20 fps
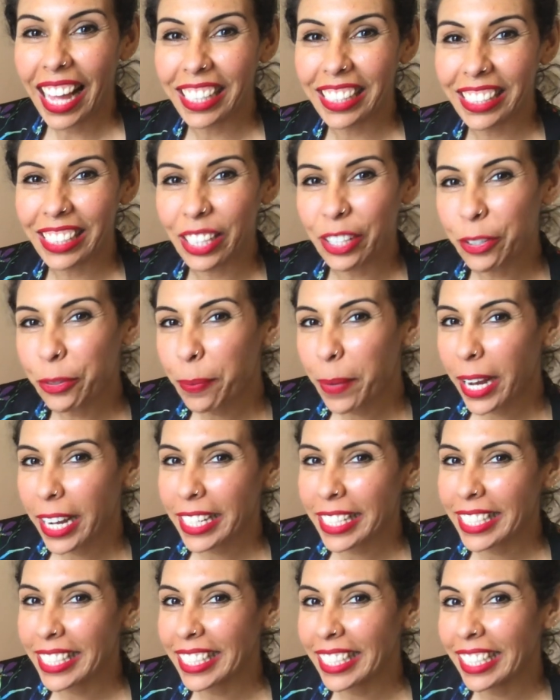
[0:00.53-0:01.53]
Hello
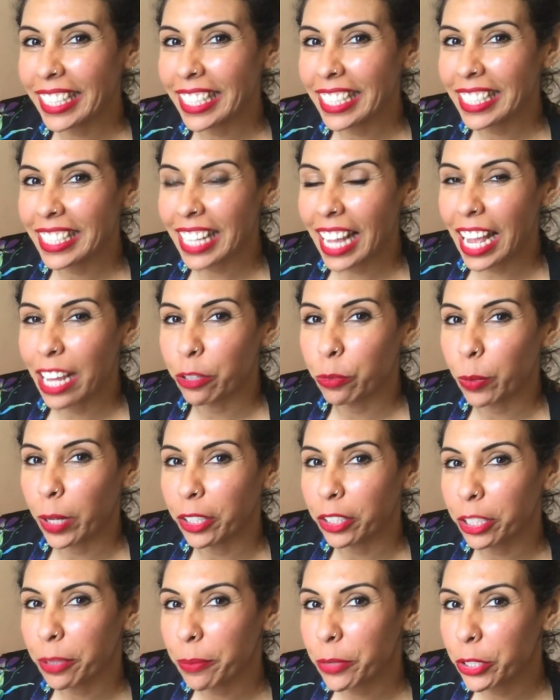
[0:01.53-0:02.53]
Pisces, and
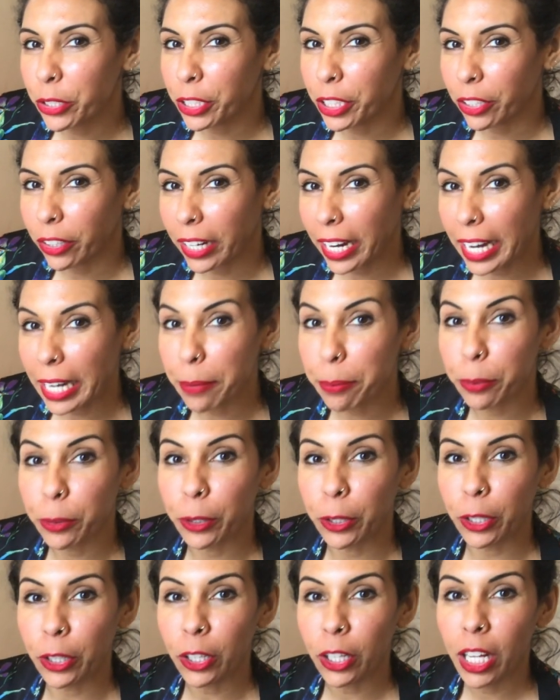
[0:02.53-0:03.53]
welcome to your
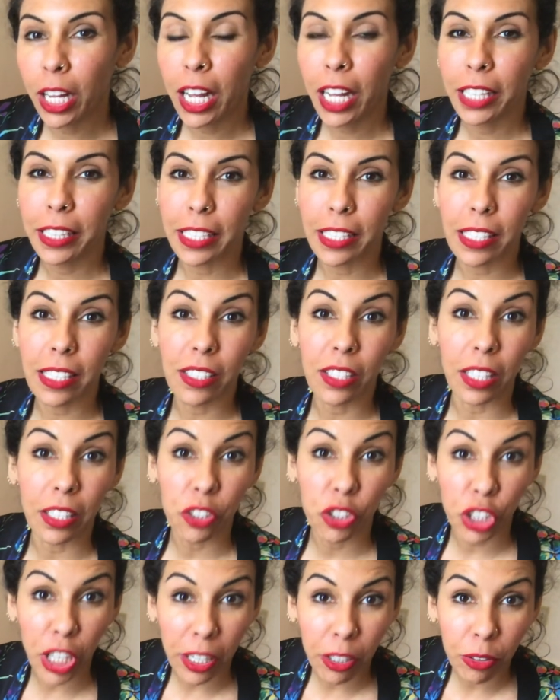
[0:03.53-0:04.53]
April. This is the
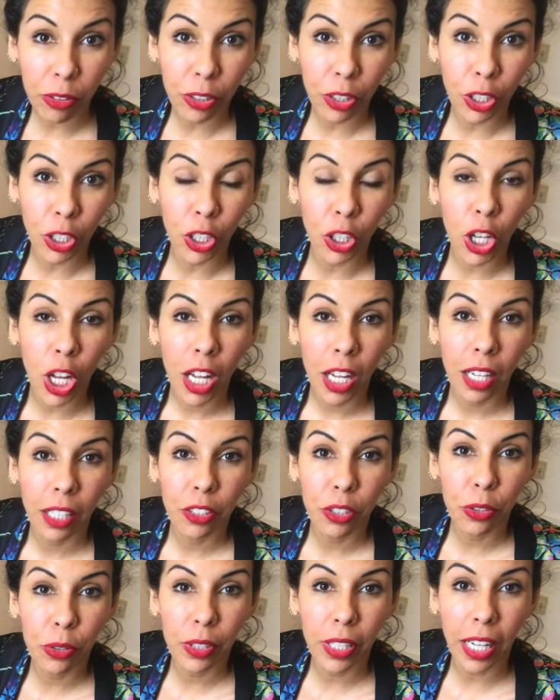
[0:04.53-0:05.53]
general
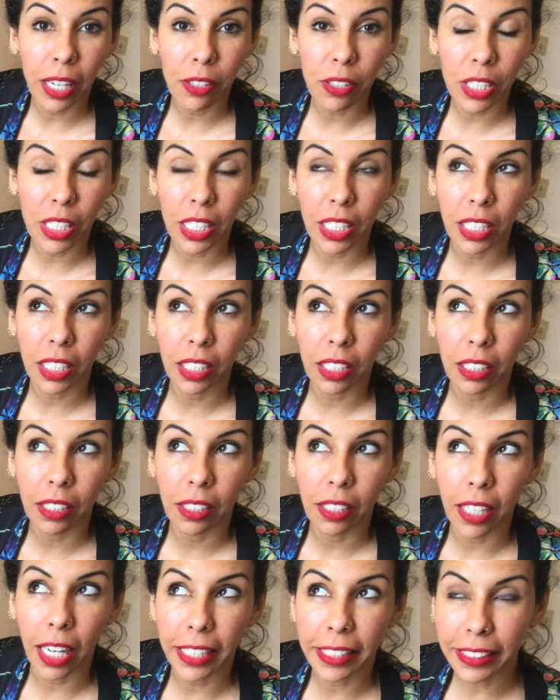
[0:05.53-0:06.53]

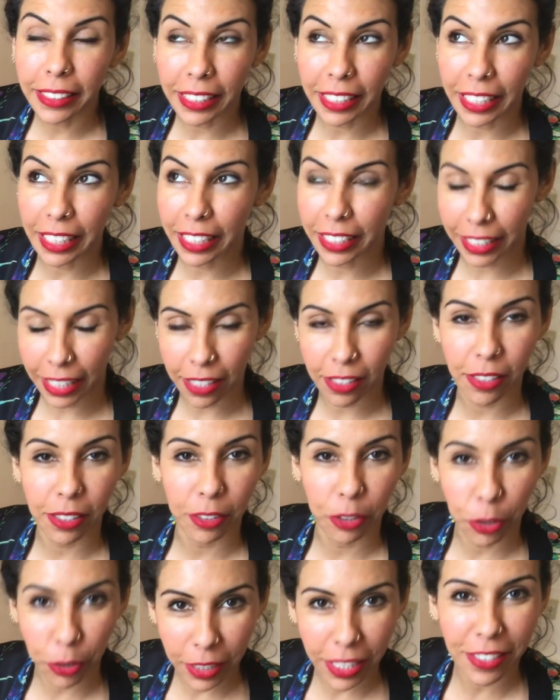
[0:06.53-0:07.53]

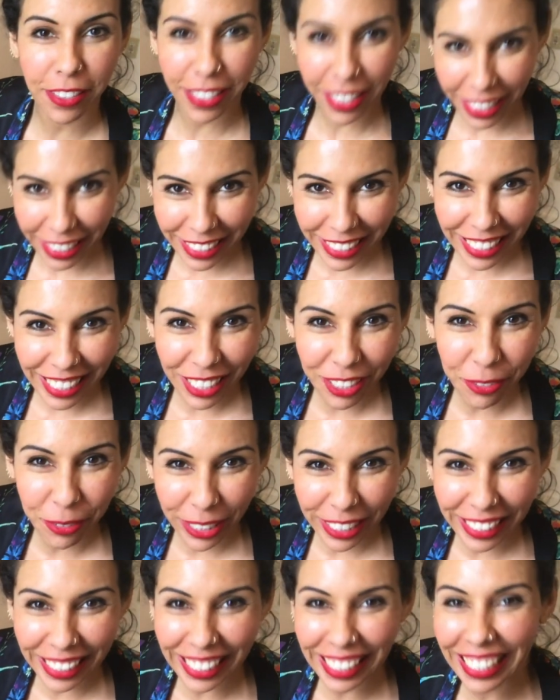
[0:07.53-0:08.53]
2019
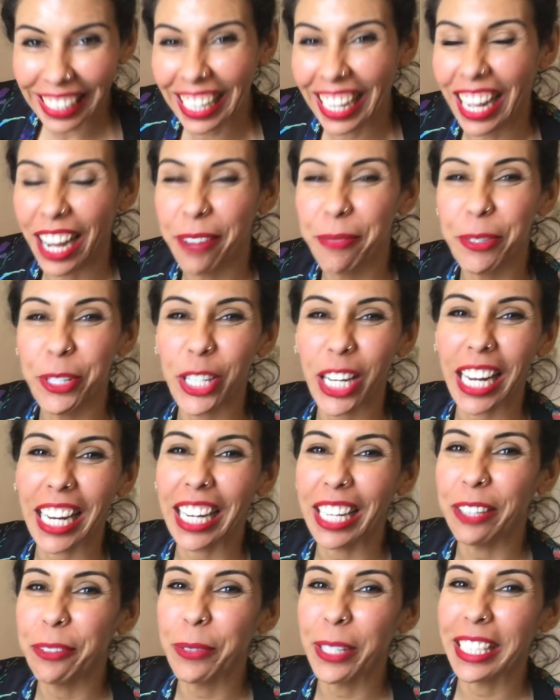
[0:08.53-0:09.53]
reading. I'm
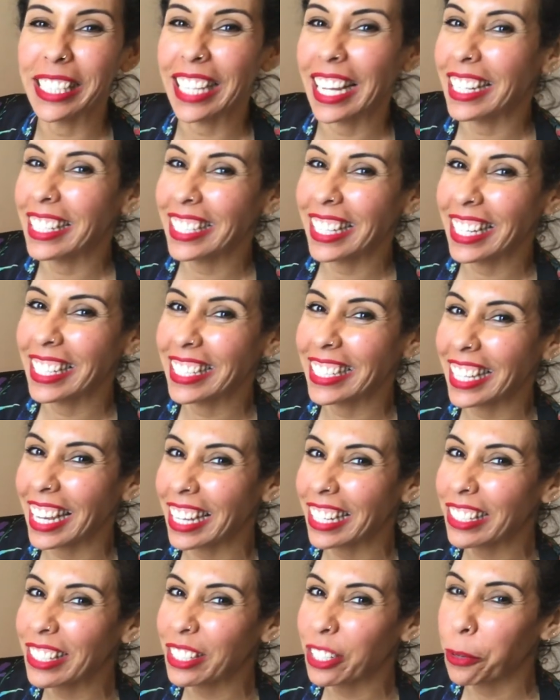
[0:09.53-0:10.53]
Jade with Yes, Yes,
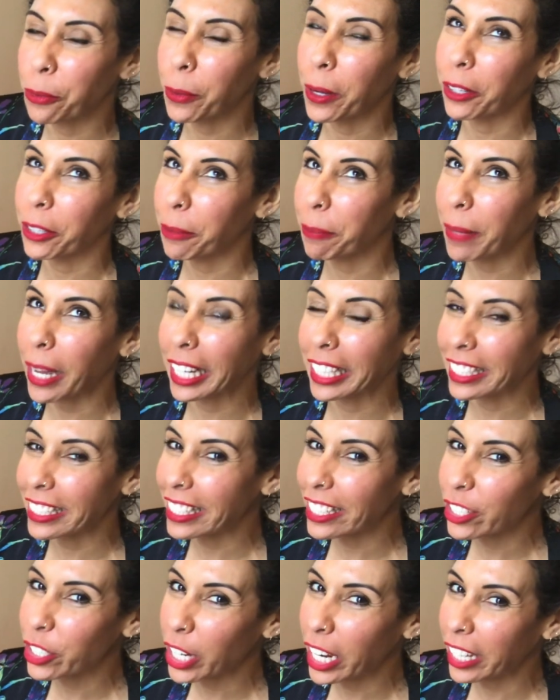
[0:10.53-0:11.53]
Yes. Welcome back to
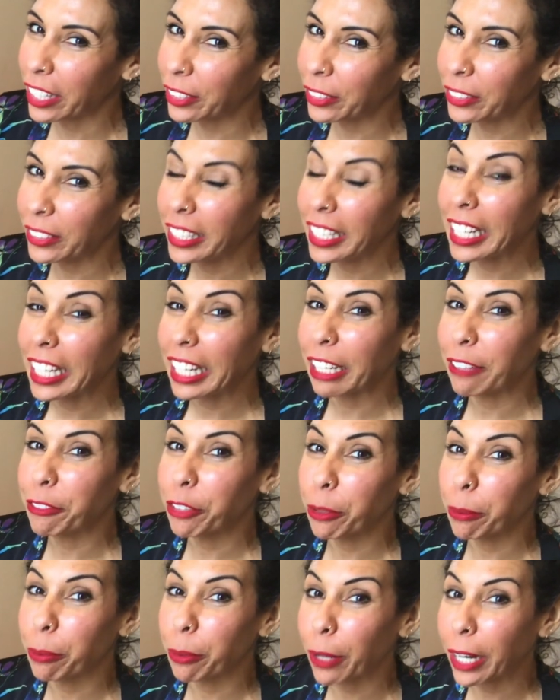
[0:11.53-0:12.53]
the channel. If
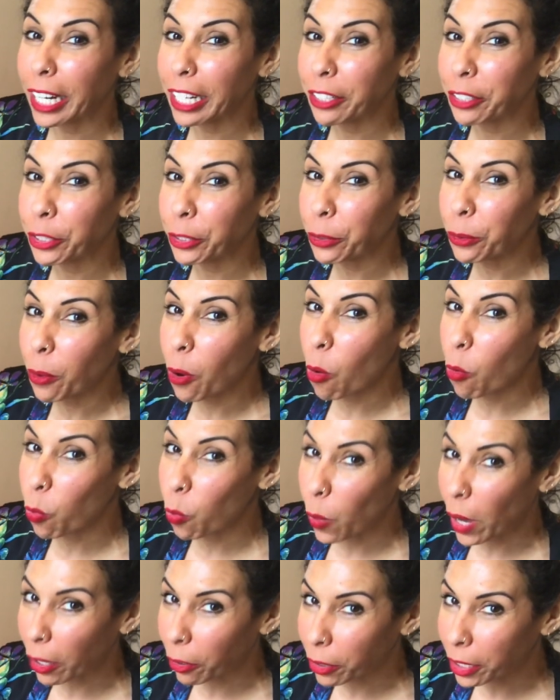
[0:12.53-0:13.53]
you're brand new,
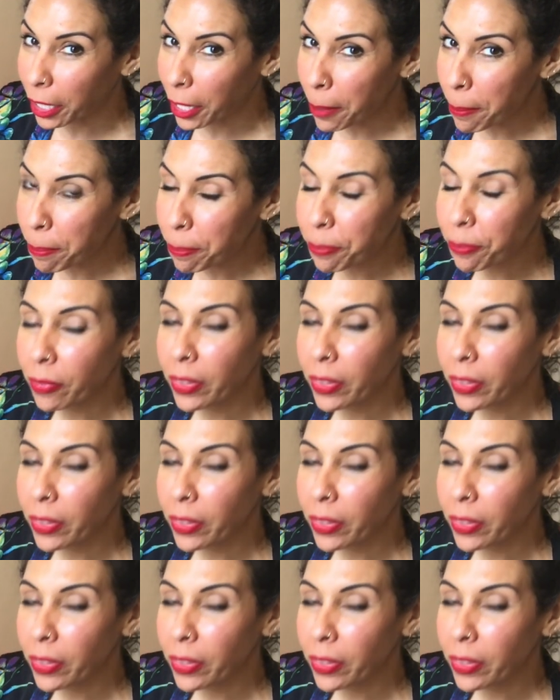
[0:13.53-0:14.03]
welcome.